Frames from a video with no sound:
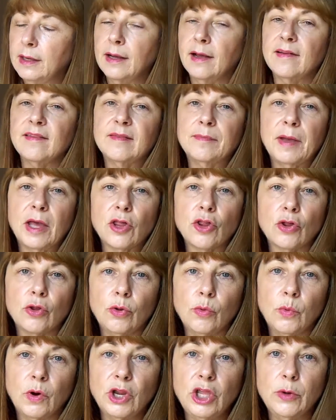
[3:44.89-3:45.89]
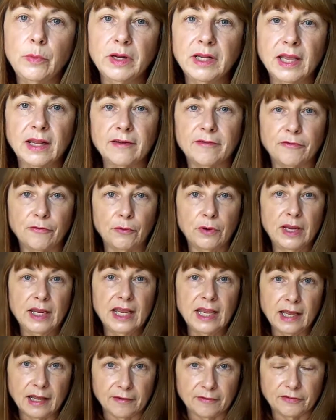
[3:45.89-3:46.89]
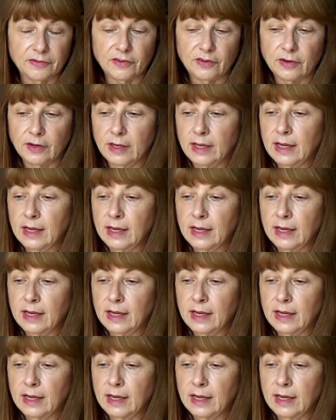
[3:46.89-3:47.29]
a special where you would get a free gift.